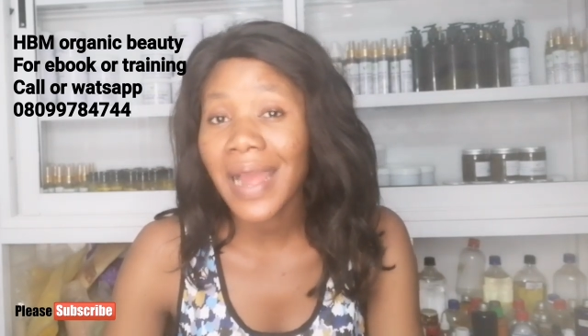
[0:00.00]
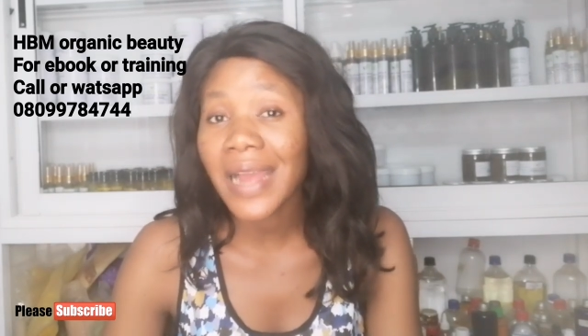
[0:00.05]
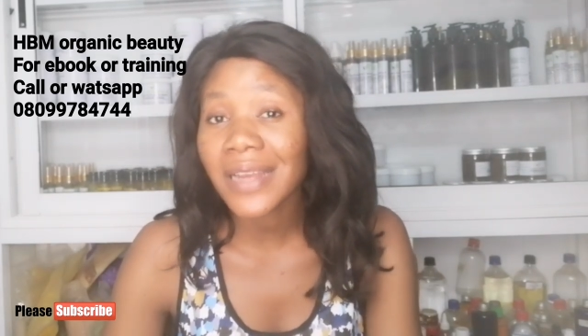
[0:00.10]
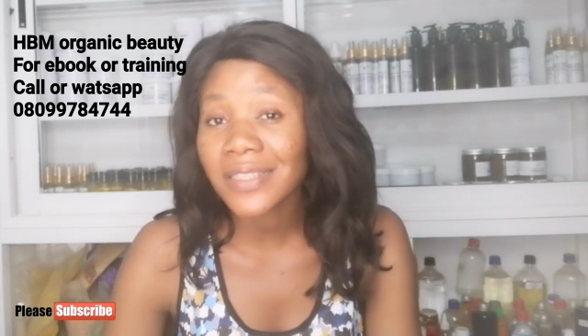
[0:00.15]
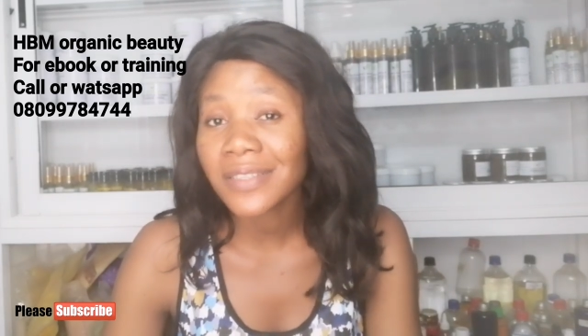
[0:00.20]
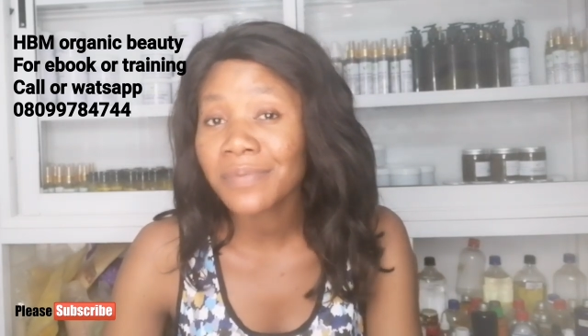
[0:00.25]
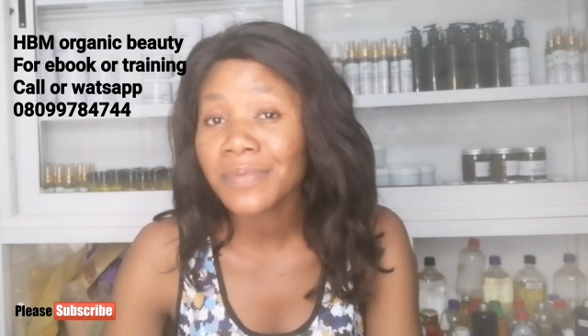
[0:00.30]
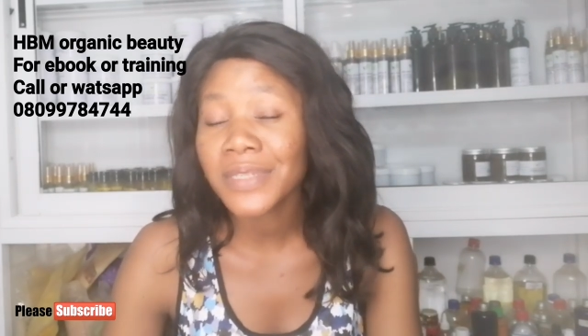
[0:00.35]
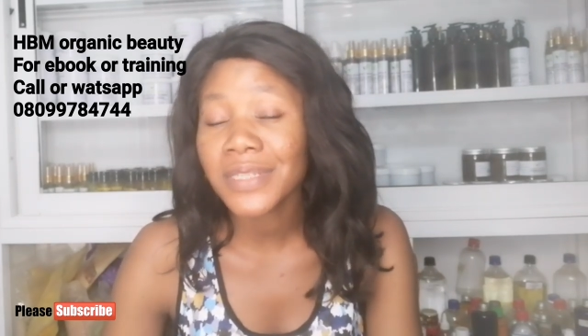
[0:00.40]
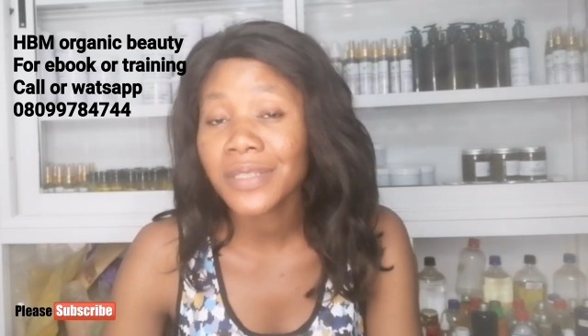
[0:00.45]

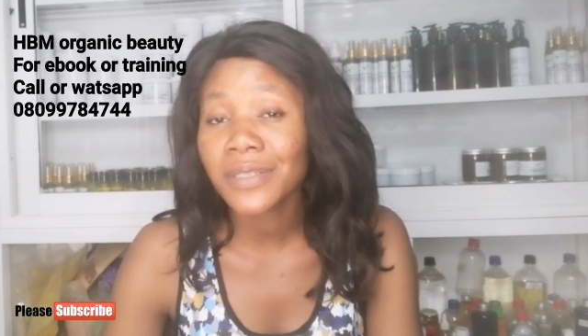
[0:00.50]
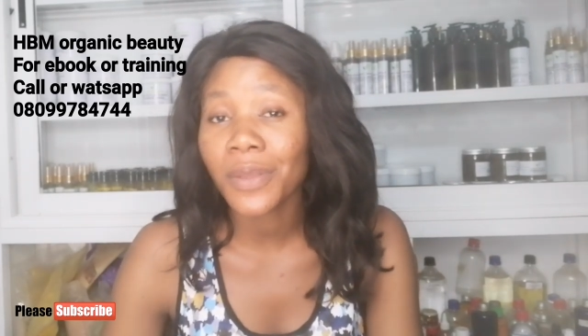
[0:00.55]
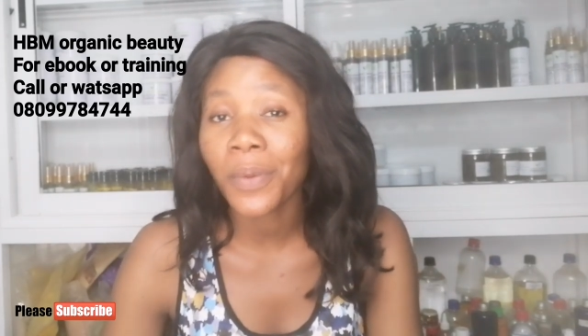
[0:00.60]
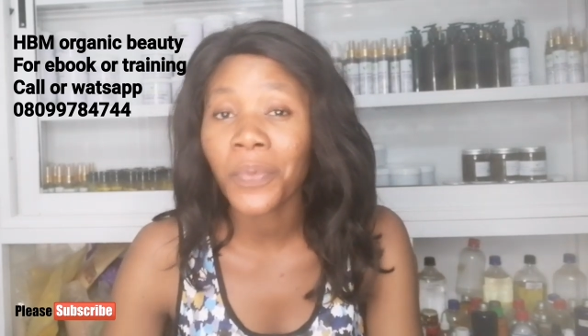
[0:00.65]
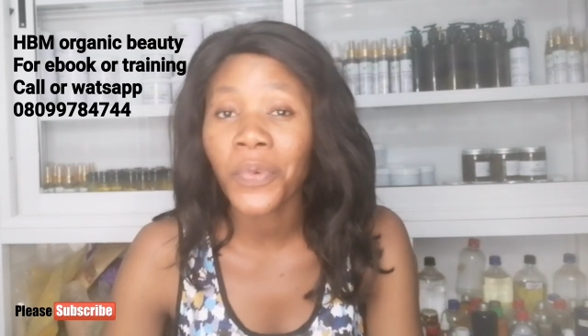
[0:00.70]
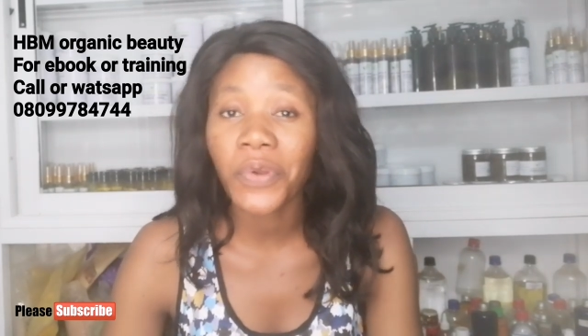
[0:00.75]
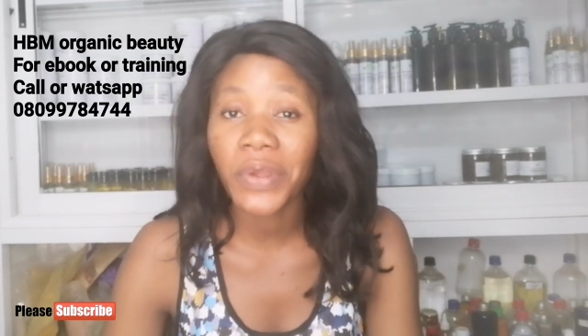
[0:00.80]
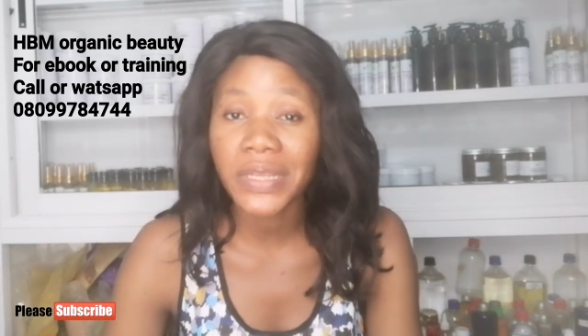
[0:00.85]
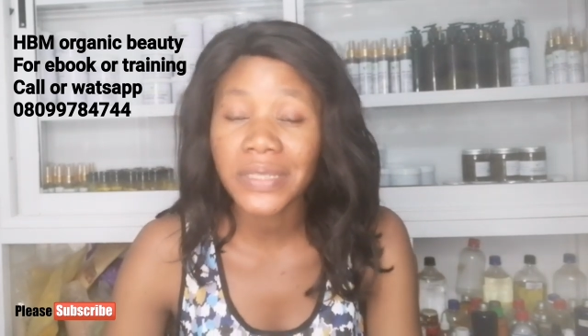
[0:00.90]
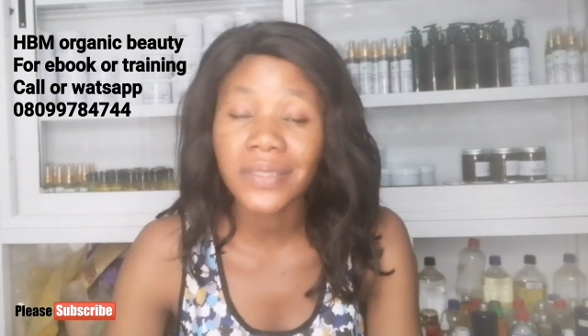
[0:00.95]
ask me
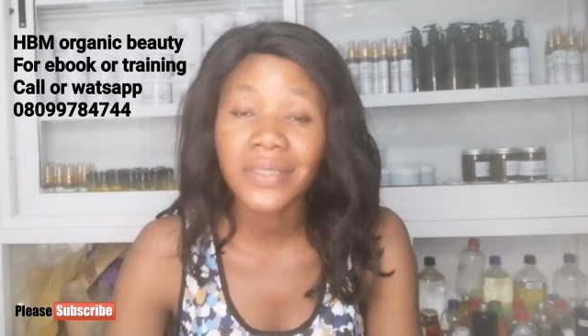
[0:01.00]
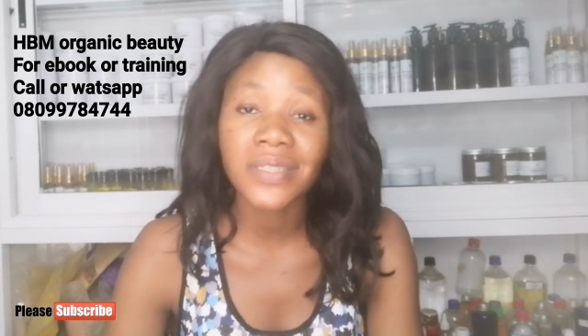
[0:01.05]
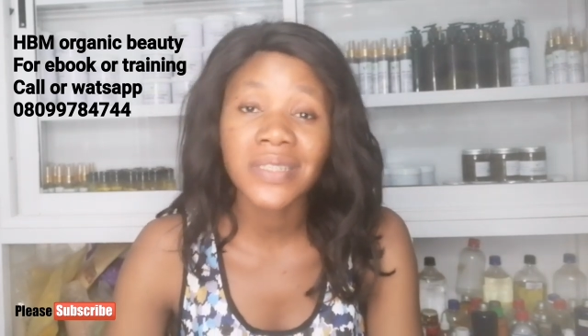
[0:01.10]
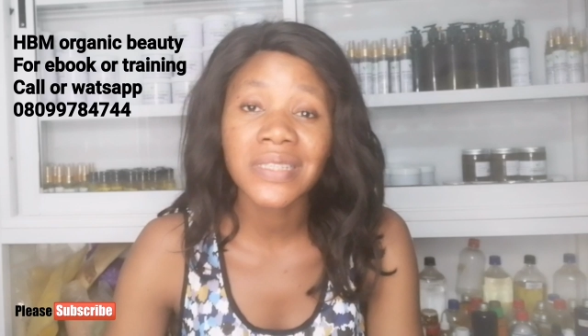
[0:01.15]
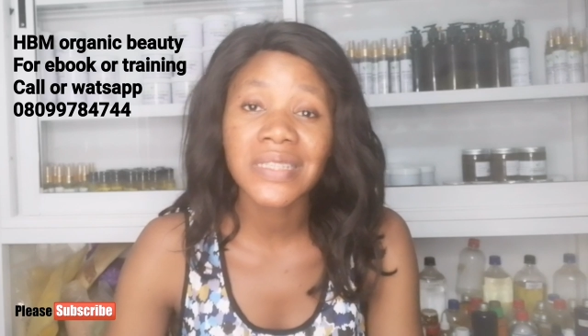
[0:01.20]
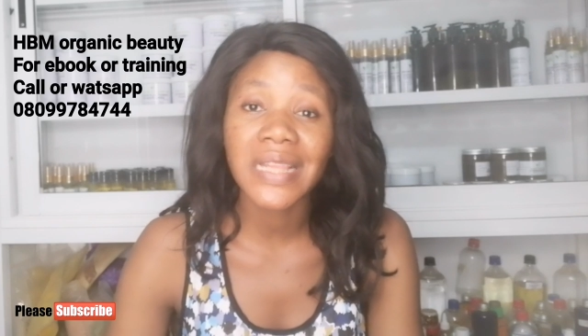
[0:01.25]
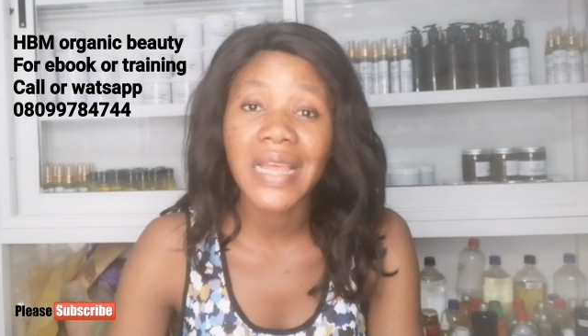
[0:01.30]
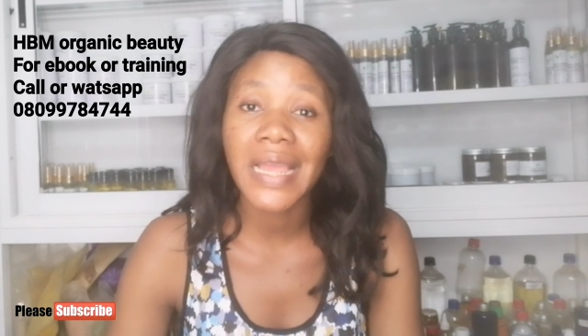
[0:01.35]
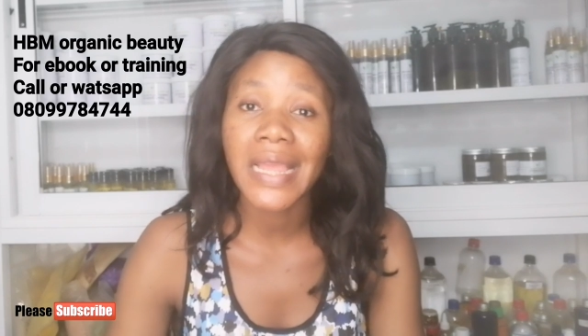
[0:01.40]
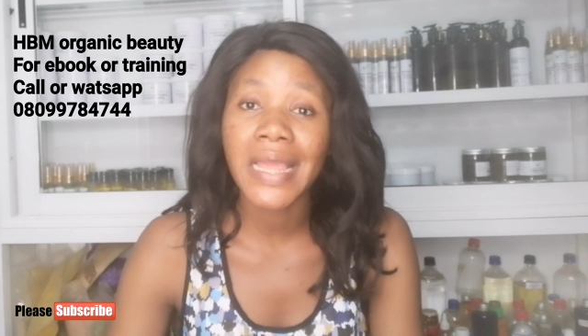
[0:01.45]
some
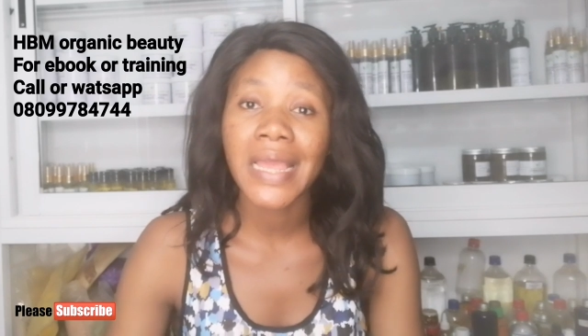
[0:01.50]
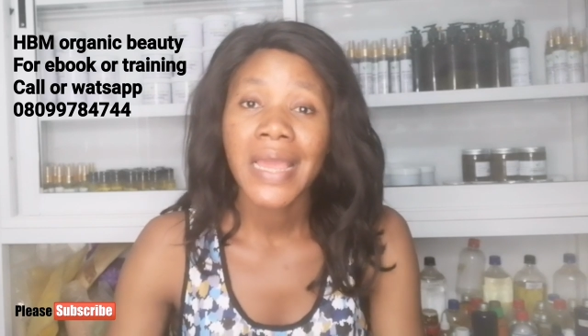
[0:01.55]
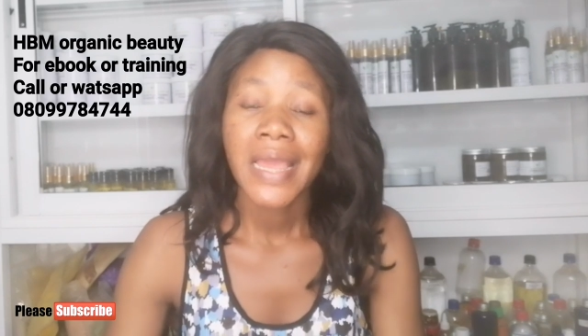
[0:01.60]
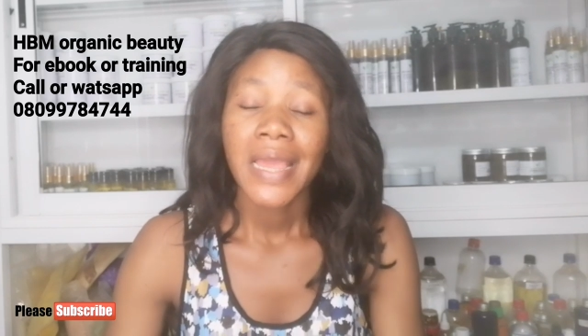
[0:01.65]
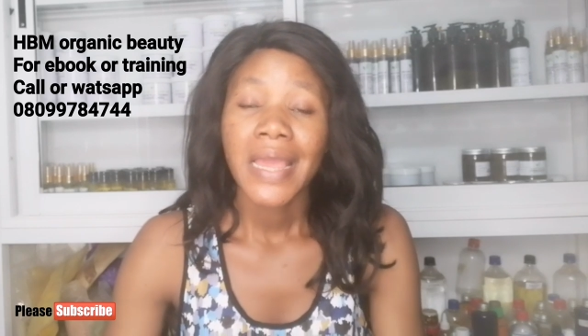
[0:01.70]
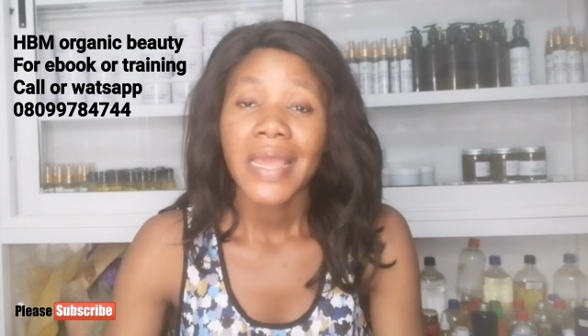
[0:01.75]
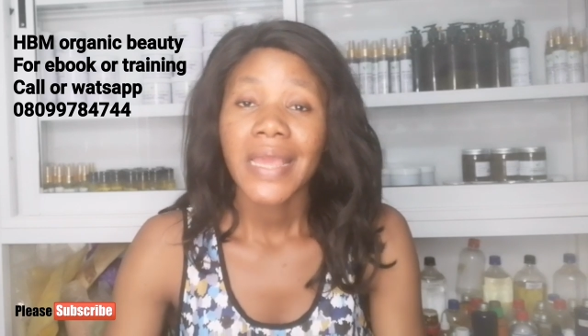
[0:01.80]
questions like,